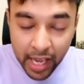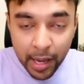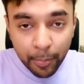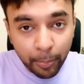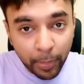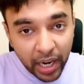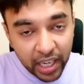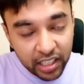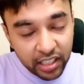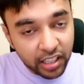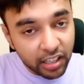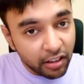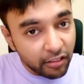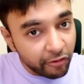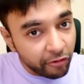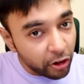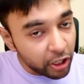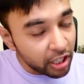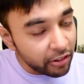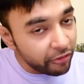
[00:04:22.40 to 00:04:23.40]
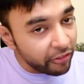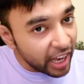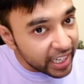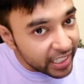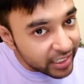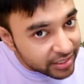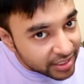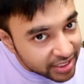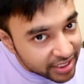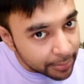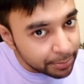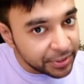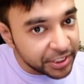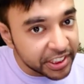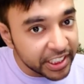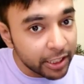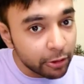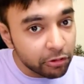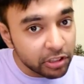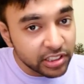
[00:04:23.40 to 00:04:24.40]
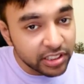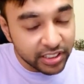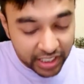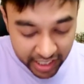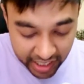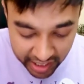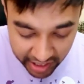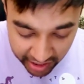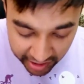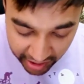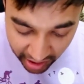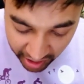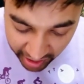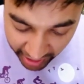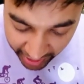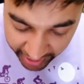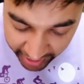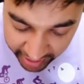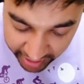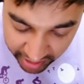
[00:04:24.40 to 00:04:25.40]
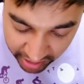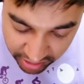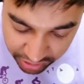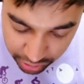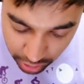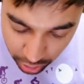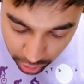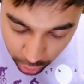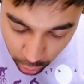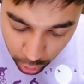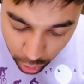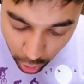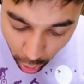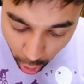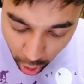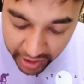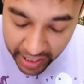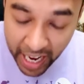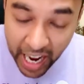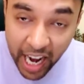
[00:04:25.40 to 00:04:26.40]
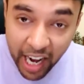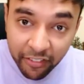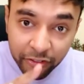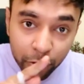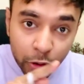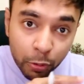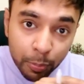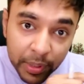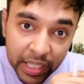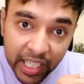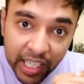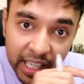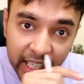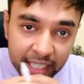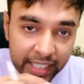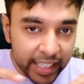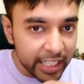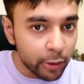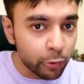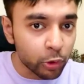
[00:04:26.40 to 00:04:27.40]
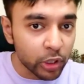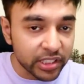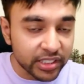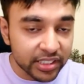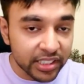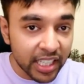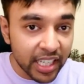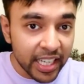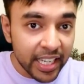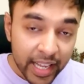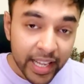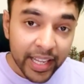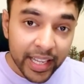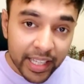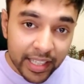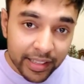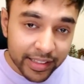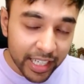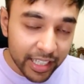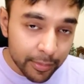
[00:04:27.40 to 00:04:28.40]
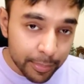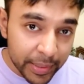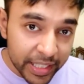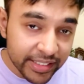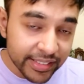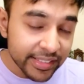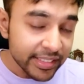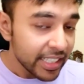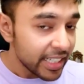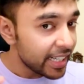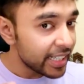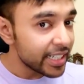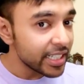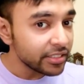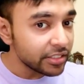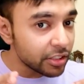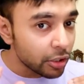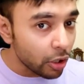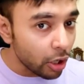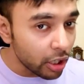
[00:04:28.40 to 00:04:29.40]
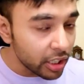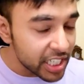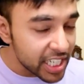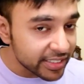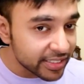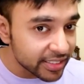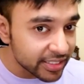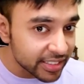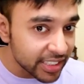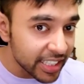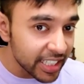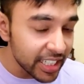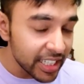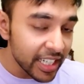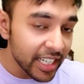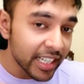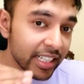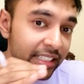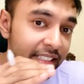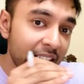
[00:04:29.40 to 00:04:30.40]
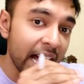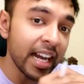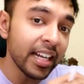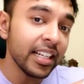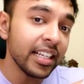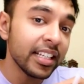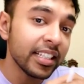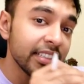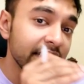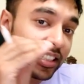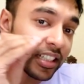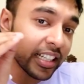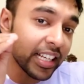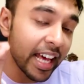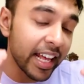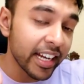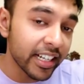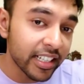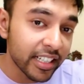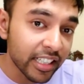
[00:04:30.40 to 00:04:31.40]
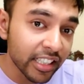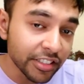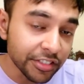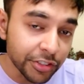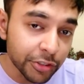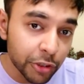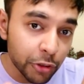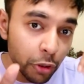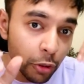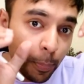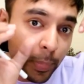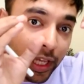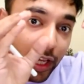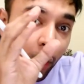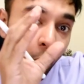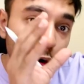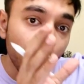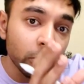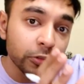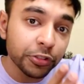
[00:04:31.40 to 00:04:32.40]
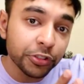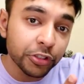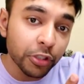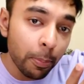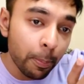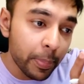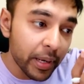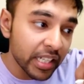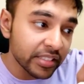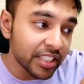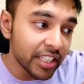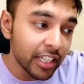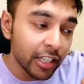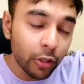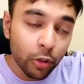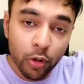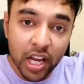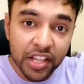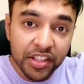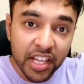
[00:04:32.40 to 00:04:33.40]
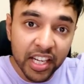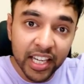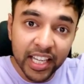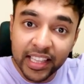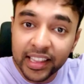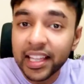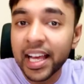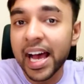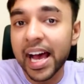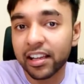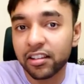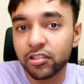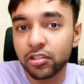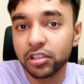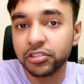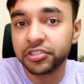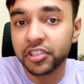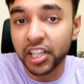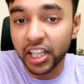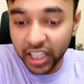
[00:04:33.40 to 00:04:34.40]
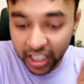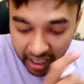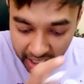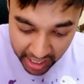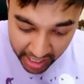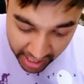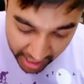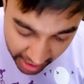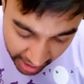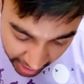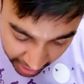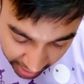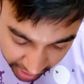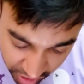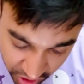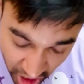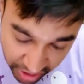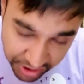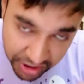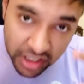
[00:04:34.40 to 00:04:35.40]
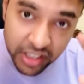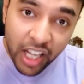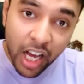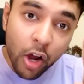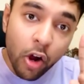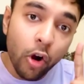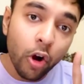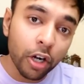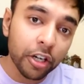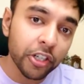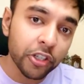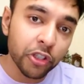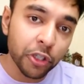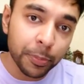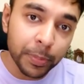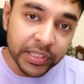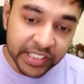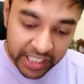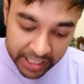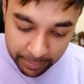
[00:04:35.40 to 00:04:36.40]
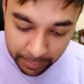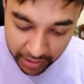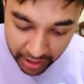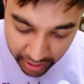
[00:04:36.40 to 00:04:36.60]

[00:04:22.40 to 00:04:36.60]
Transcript: But for a valid subsequence, the characters do not have to be contiguous. That means it is not necessary that the characters should be also present together in the actual string. Just the order should be same.